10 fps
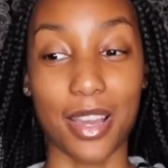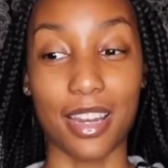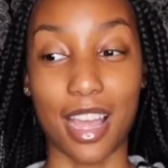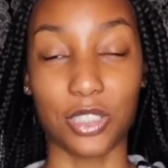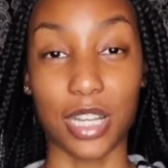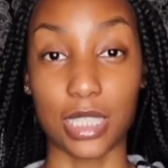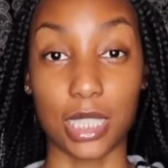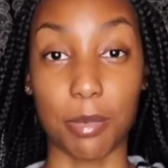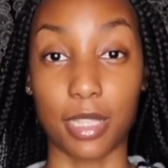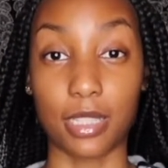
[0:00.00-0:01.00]
as you guys
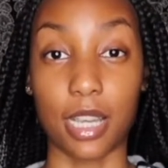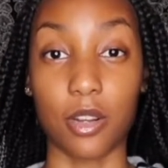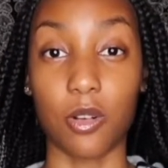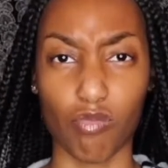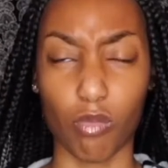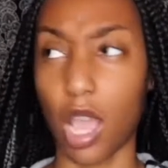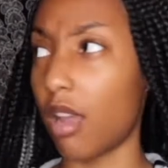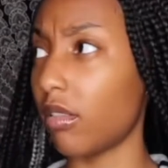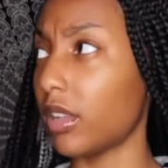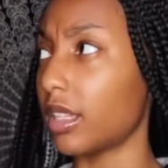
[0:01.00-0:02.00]
see by the title,
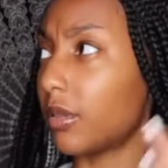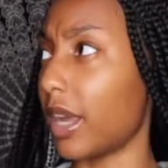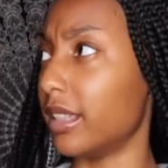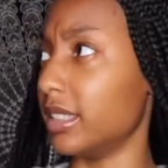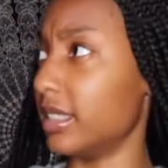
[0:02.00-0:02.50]
I don't like the way I did